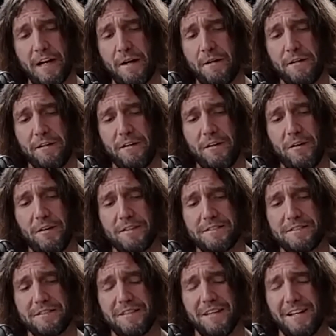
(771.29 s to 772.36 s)

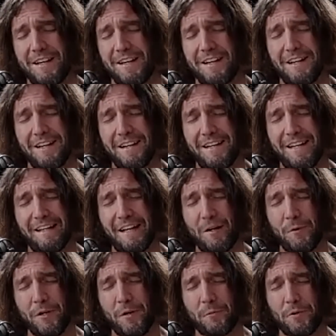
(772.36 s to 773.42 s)
It's again,
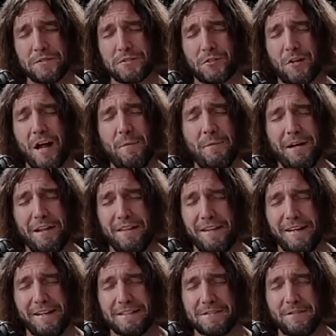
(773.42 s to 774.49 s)
like we don't prescribe
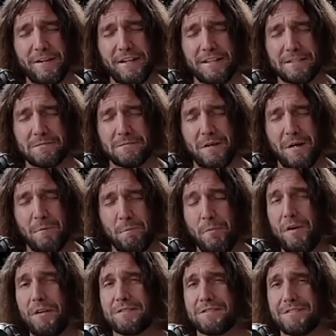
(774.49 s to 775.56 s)
anything. And it's funny because
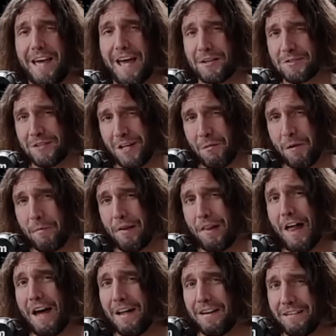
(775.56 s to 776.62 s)
books actually come up a
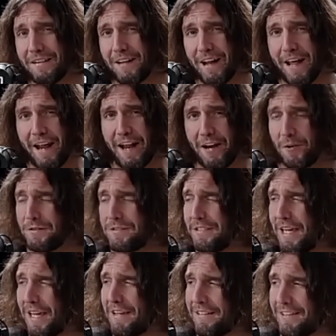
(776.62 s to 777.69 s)
lot. And I know
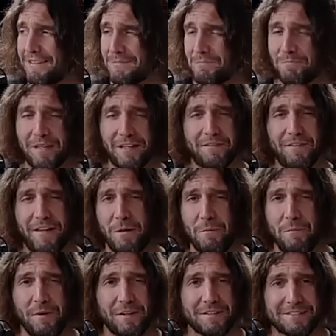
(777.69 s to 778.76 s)
TK, he's a big fan
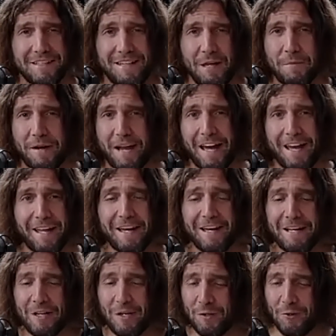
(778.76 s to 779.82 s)
of books, and him and I
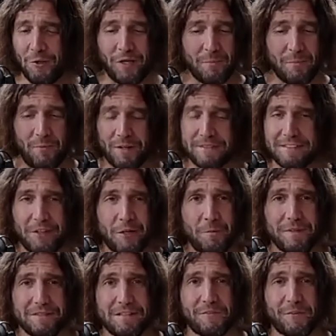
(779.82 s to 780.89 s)
look at books a little
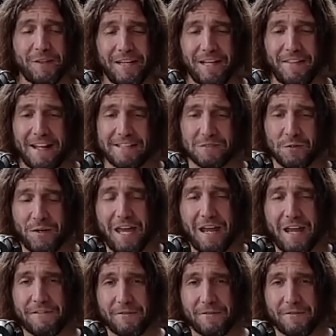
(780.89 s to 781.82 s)
bit differently. And that's okay.